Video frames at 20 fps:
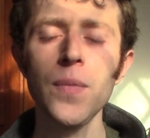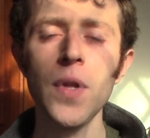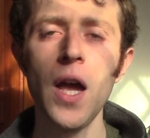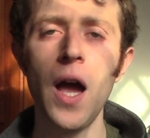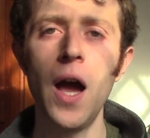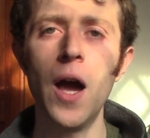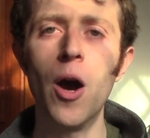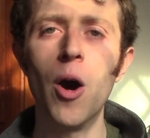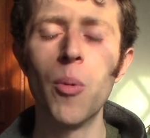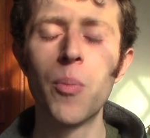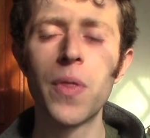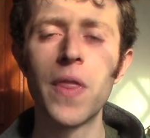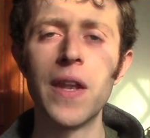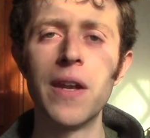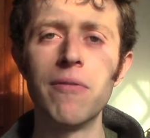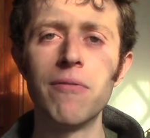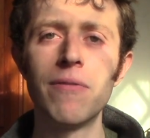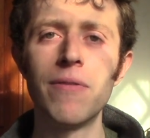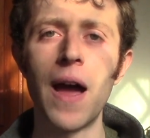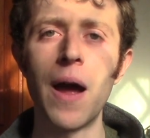I hope that
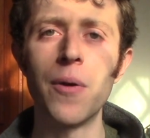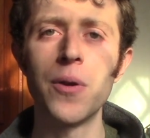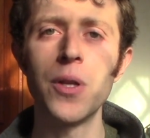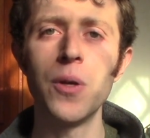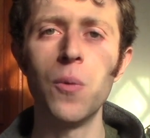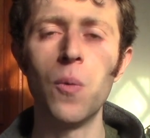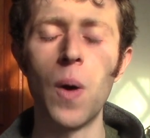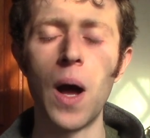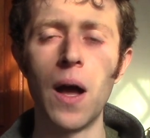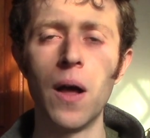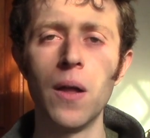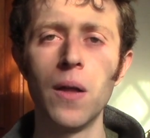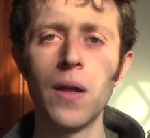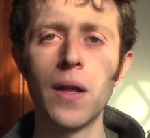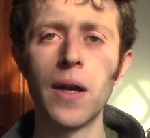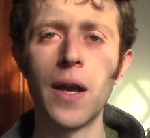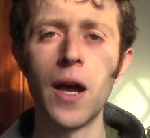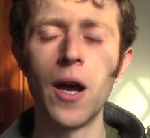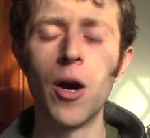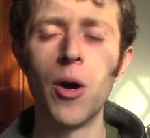it found you well,
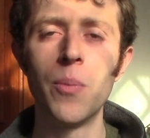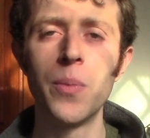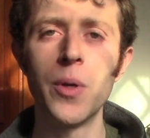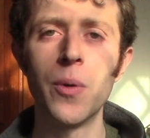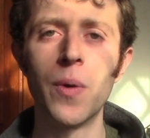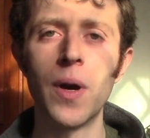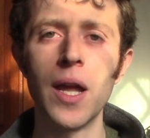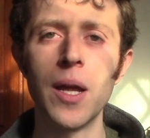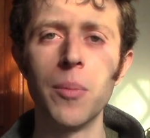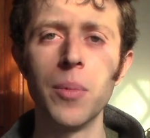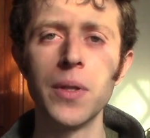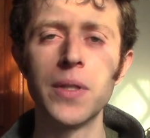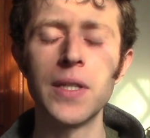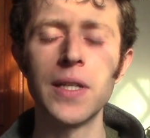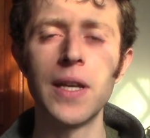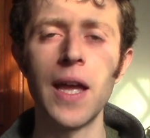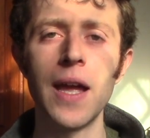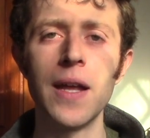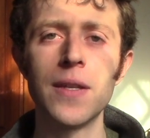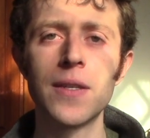and I hope you were able to
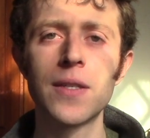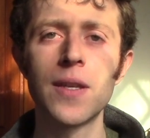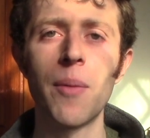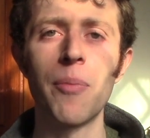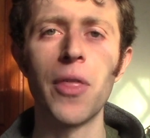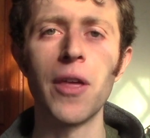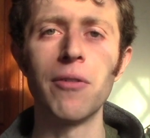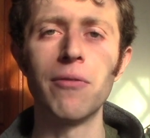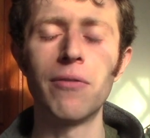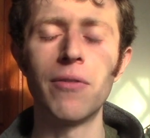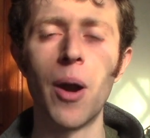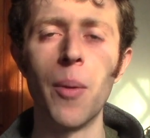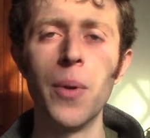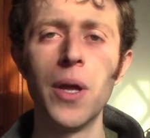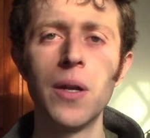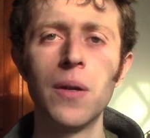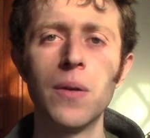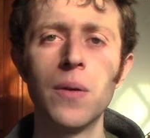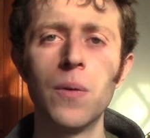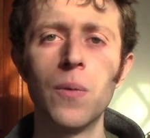gain something from
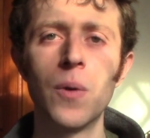it,